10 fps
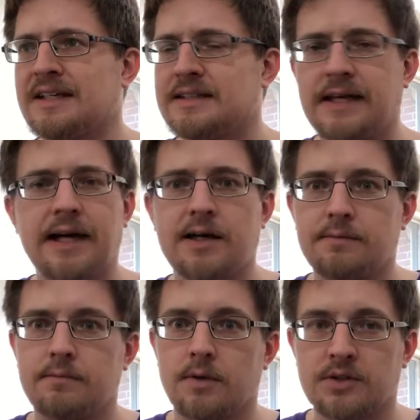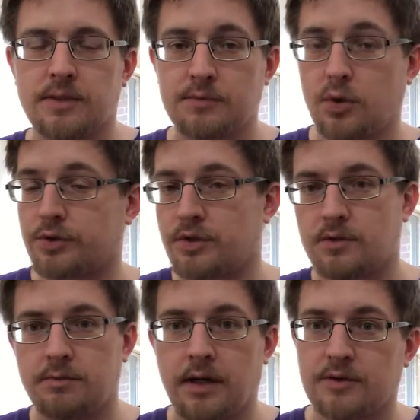Yeah, some
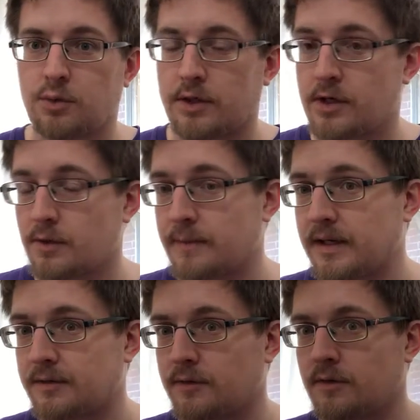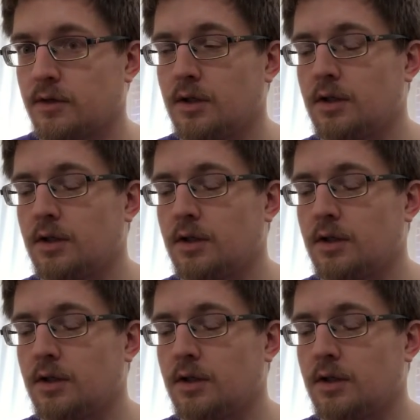torso bots were hit or miss.